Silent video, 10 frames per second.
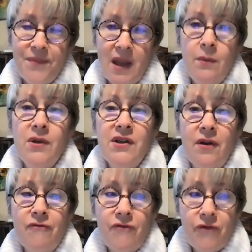He was
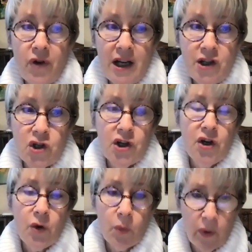a French
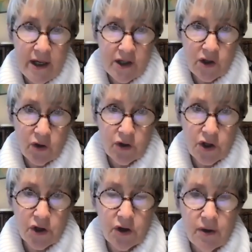
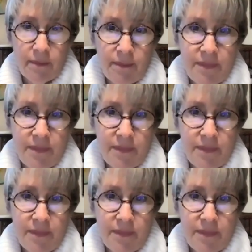researcher,